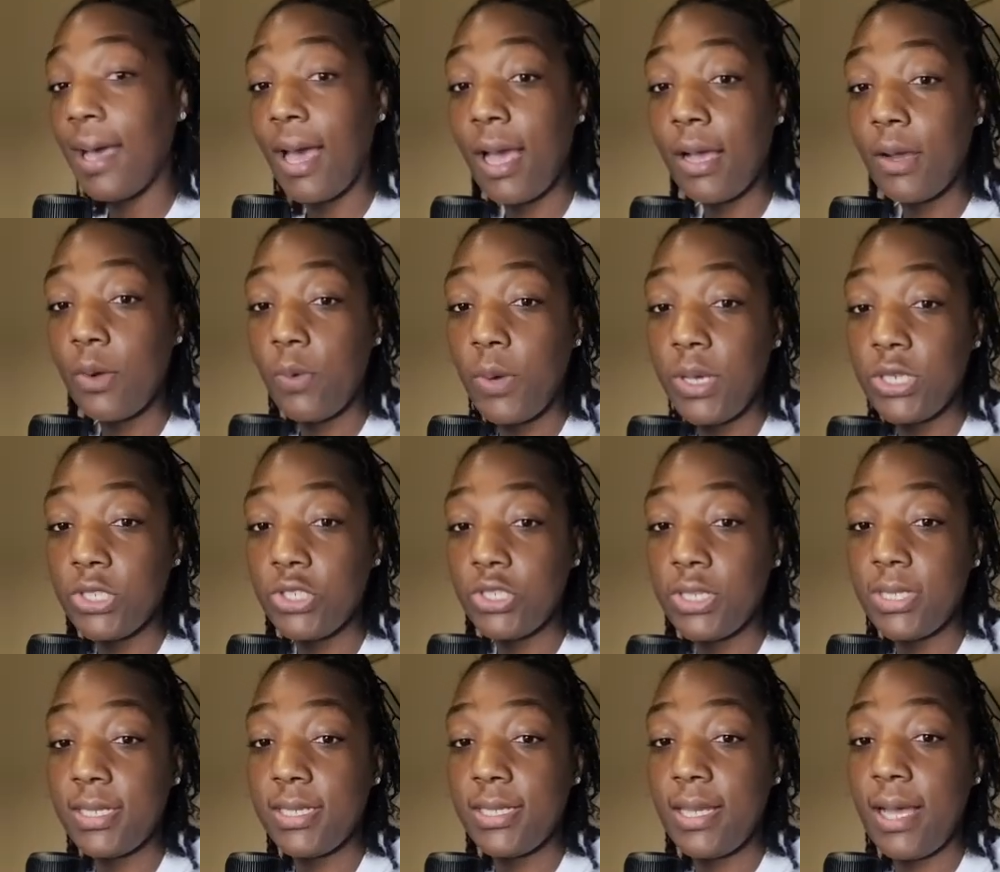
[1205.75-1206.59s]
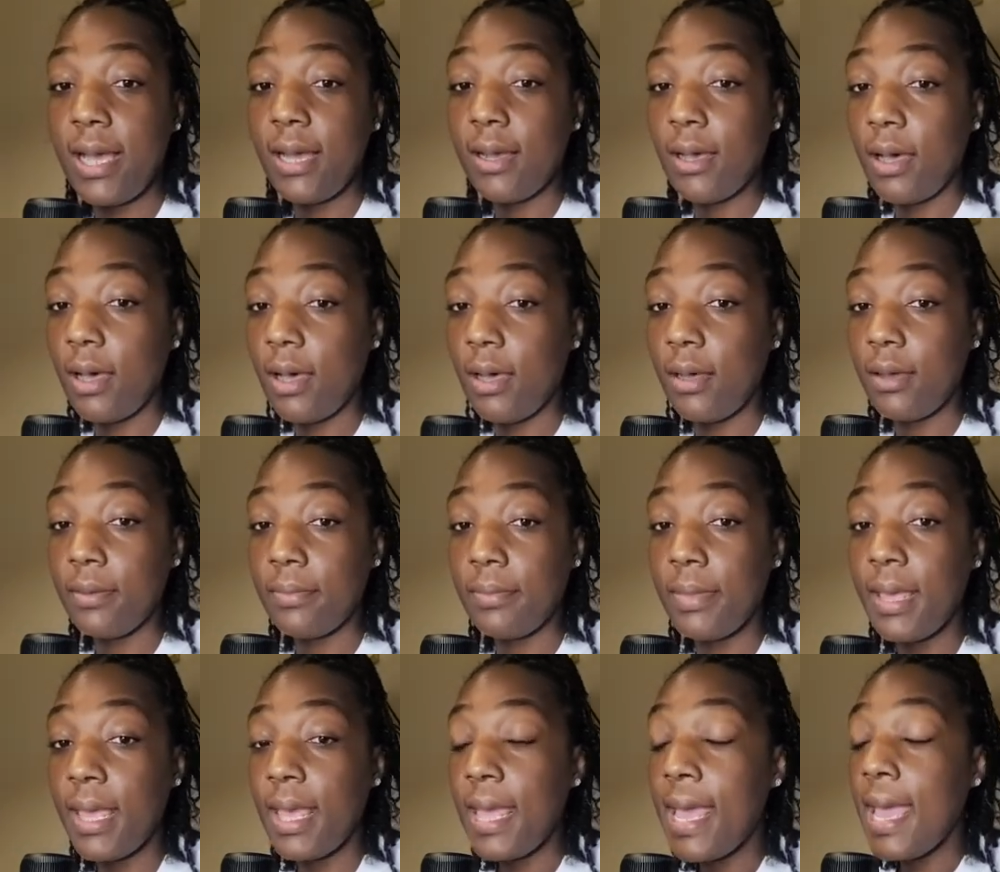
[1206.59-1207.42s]

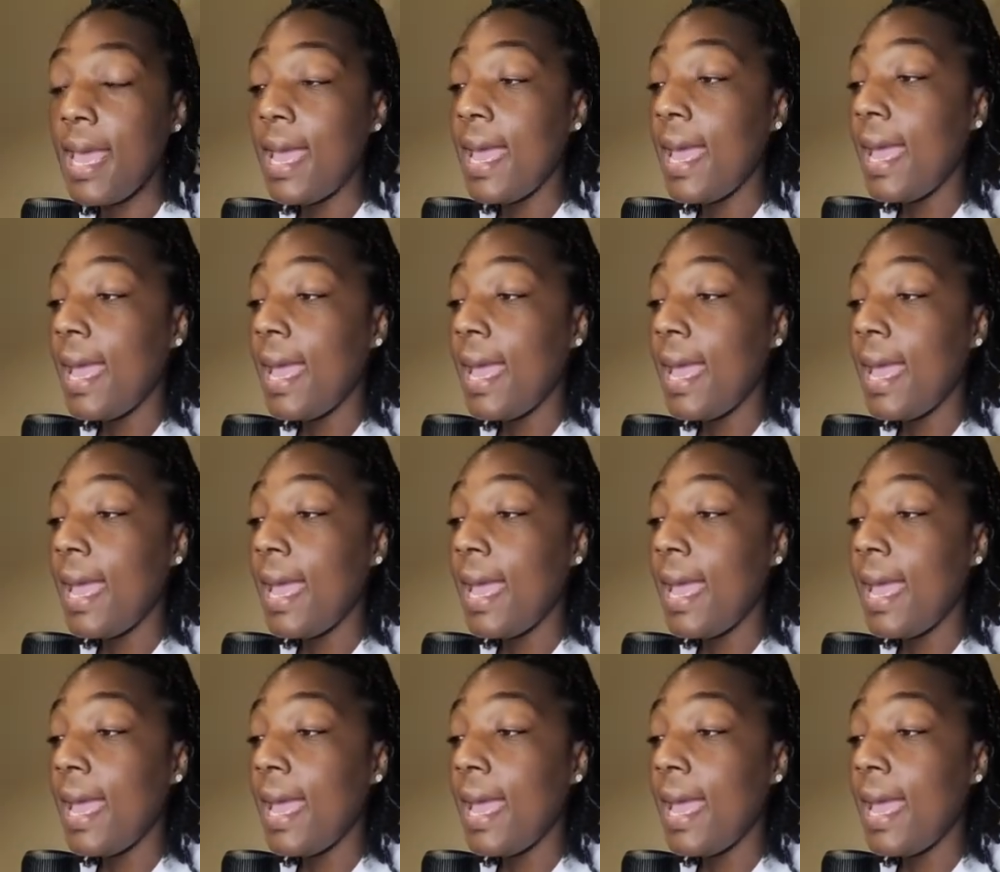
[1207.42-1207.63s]
gotquestions.com,